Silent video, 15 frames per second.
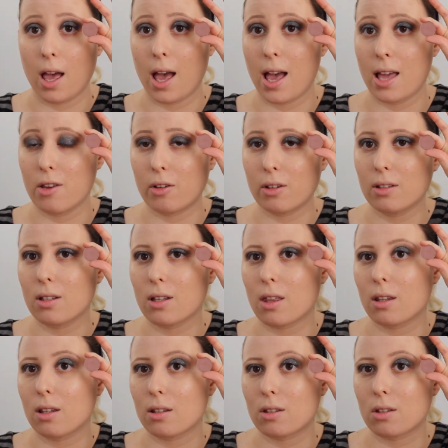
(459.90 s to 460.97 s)
and you can see
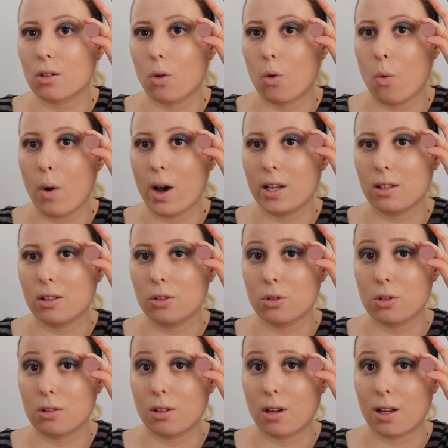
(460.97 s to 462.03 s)
that it's quite a
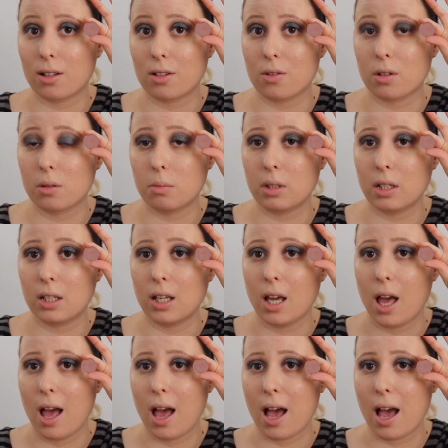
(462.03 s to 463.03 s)
neutral color on me,